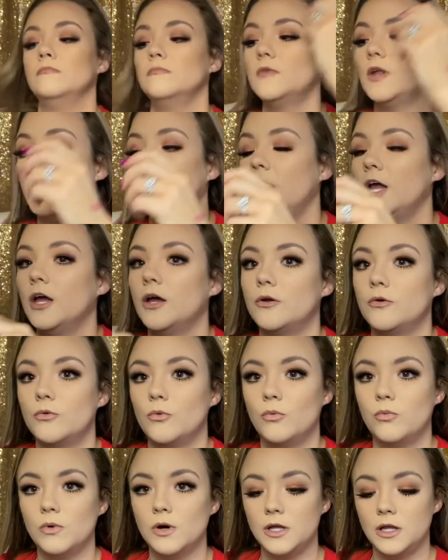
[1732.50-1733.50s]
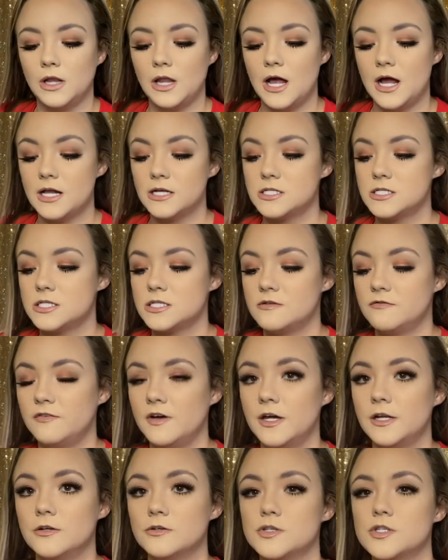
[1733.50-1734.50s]
And one last
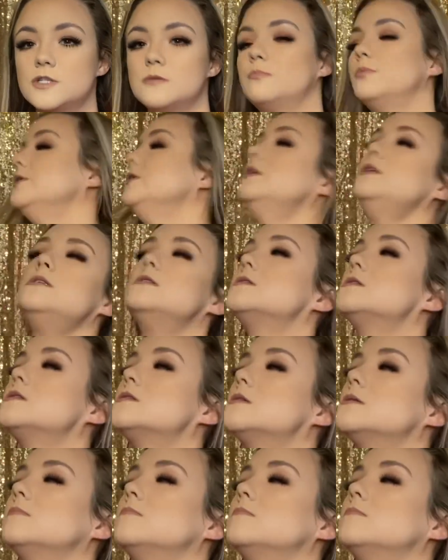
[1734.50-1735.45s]
final spritz.